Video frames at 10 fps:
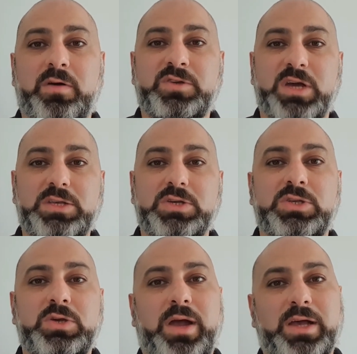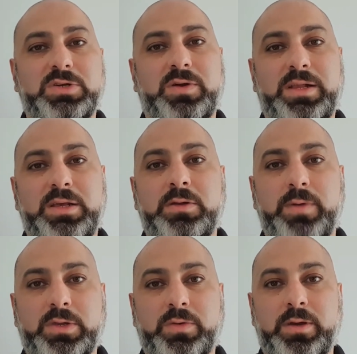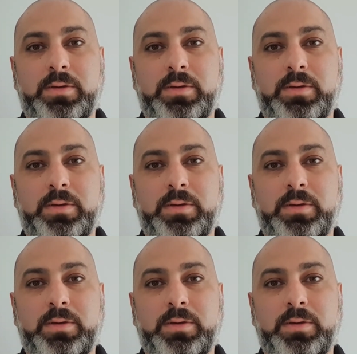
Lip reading: of changes to your Azure AD directory.